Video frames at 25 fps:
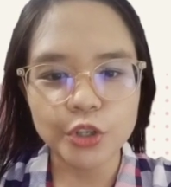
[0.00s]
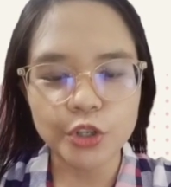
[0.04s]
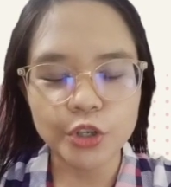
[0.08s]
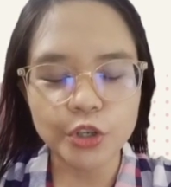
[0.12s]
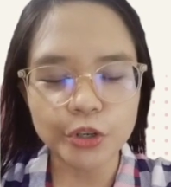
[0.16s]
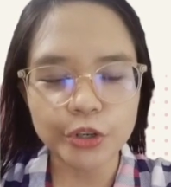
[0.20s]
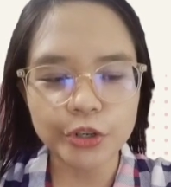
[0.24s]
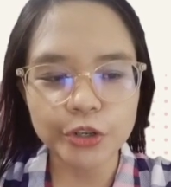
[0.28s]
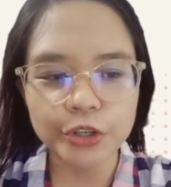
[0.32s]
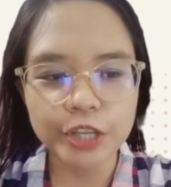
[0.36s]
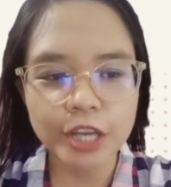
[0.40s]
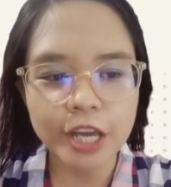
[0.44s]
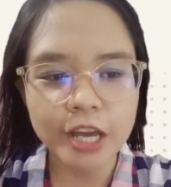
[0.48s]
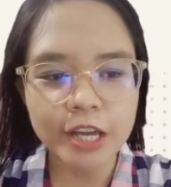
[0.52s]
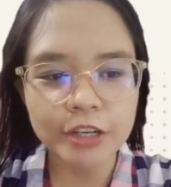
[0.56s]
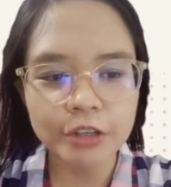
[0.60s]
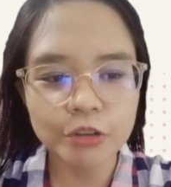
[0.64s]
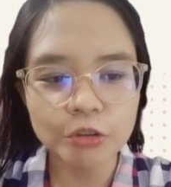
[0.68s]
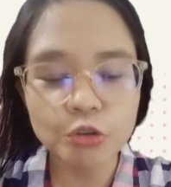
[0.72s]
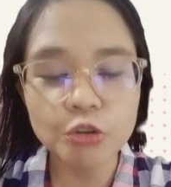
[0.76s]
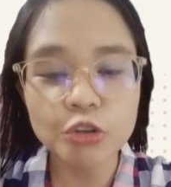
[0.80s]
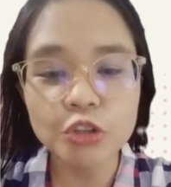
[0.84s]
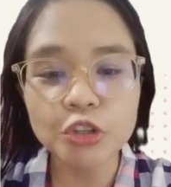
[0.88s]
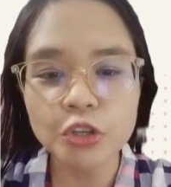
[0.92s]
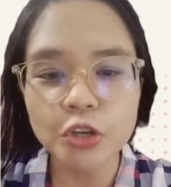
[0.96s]
or canned
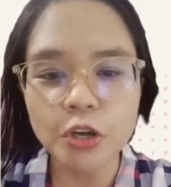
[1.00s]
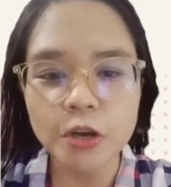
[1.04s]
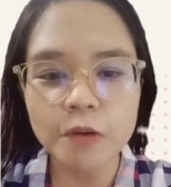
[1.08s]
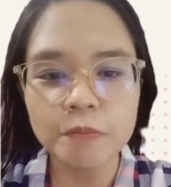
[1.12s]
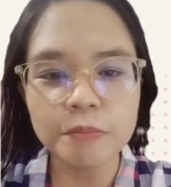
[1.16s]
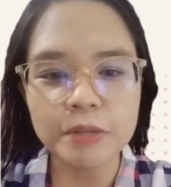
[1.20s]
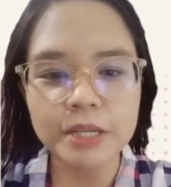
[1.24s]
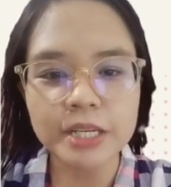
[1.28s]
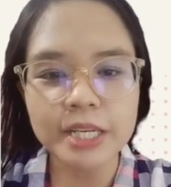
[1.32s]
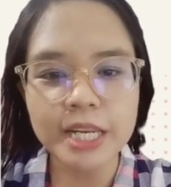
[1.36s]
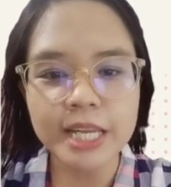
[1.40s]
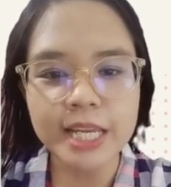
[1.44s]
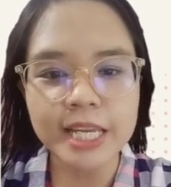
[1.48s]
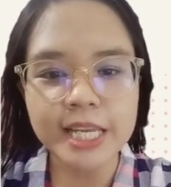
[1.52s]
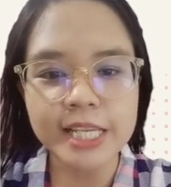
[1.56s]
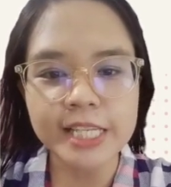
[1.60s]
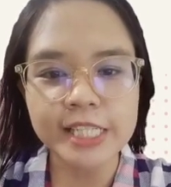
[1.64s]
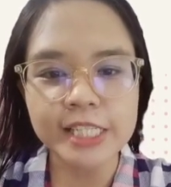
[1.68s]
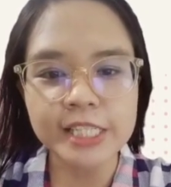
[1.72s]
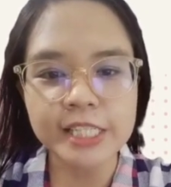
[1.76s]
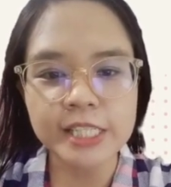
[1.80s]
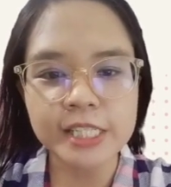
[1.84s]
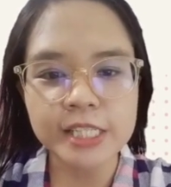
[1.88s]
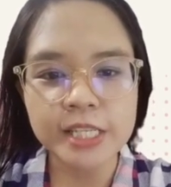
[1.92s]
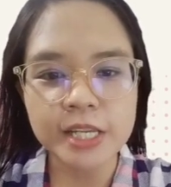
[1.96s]
good companies
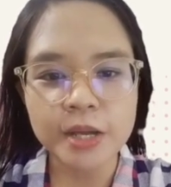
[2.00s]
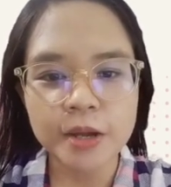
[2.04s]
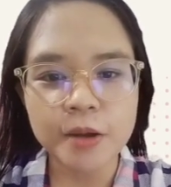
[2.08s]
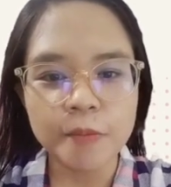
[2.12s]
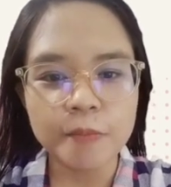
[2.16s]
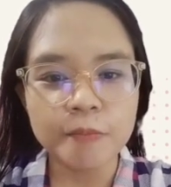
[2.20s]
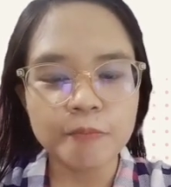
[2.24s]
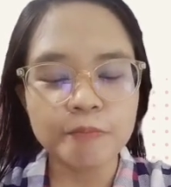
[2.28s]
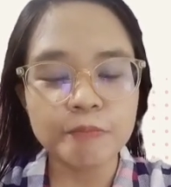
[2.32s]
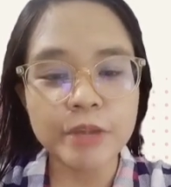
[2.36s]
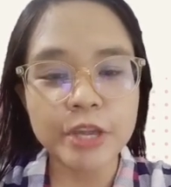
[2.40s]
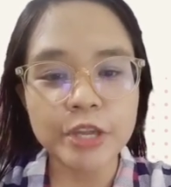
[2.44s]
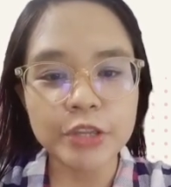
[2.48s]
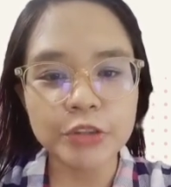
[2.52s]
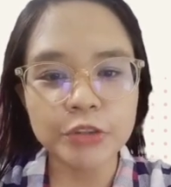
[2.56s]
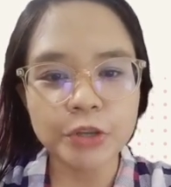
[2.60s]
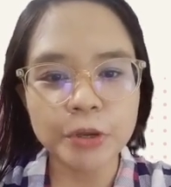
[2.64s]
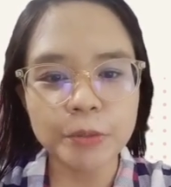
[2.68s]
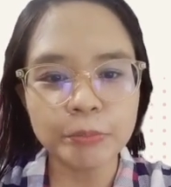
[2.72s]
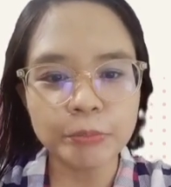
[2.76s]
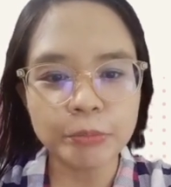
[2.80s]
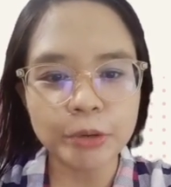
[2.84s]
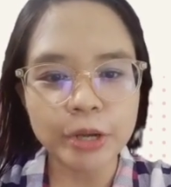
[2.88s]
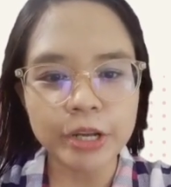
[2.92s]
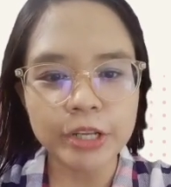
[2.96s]
make their
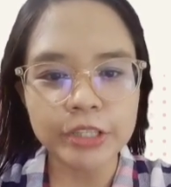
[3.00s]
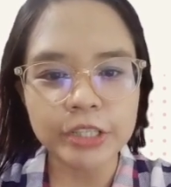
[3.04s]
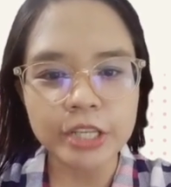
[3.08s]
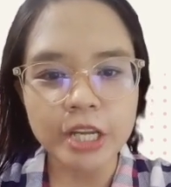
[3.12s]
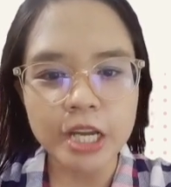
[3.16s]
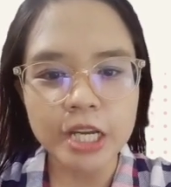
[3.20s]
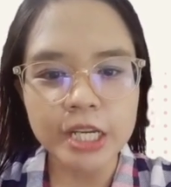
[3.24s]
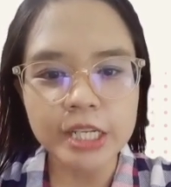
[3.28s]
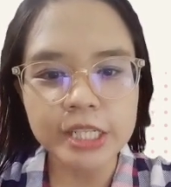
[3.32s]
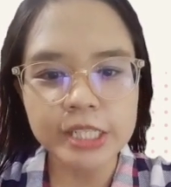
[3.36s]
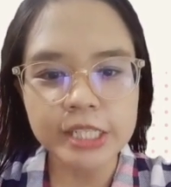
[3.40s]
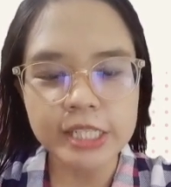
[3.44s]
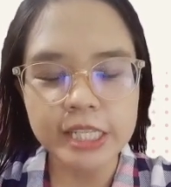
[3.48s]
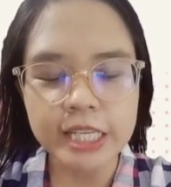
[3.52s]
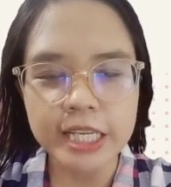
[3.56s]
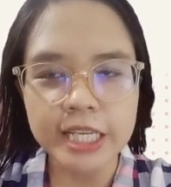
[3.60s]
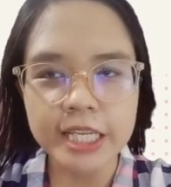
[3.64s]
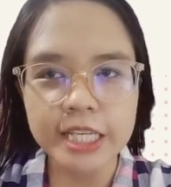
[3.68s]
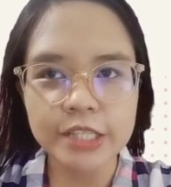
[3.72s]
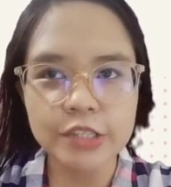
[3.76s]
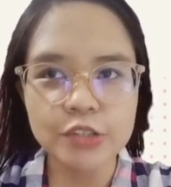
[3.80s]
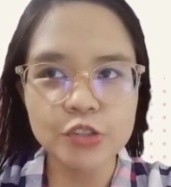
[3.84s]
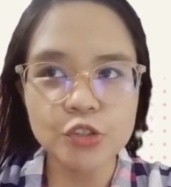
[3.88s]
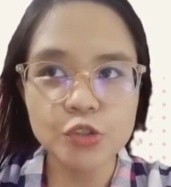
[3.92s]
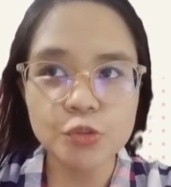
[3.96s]
products
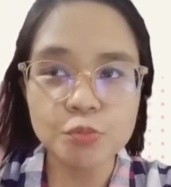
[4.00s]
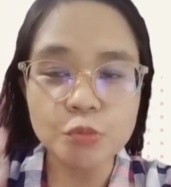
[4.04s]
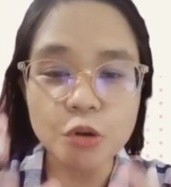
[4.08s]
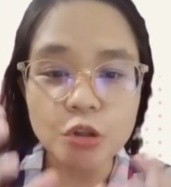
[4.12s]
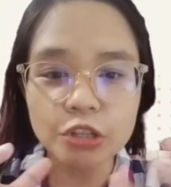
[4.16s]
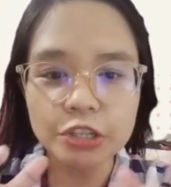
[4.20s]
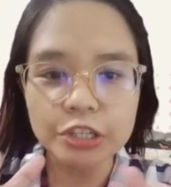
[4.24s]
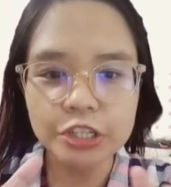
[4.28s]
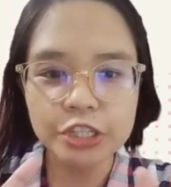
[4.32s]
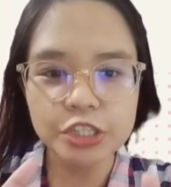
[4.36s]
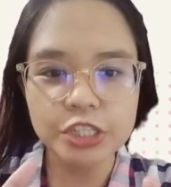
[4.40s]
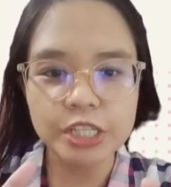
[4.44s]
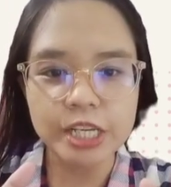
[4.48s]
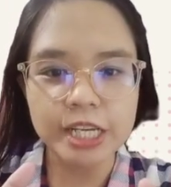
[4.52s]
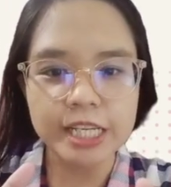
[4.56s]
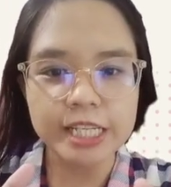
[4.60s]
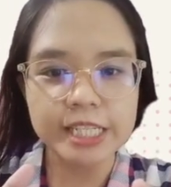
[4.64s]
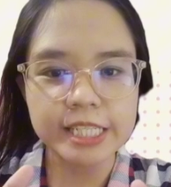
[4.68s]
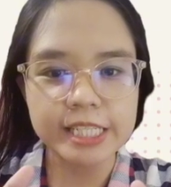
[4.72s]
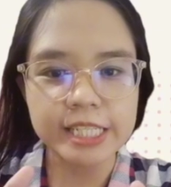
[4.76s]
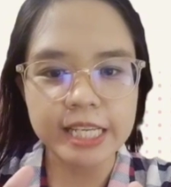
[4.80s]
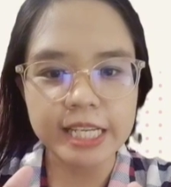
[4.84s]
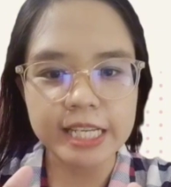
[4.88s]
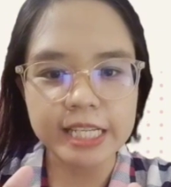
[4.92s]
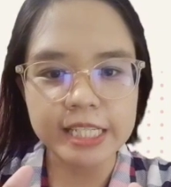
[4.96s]
in smaller
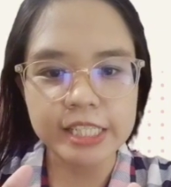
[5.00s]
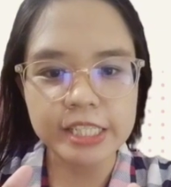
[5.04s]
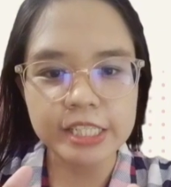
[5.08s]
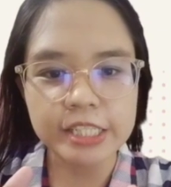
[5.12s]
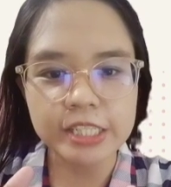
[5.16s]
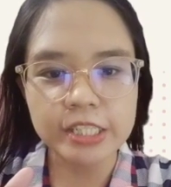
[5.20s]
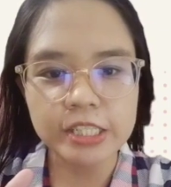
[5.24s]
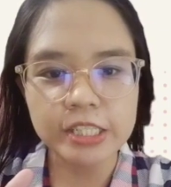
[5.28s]
sizes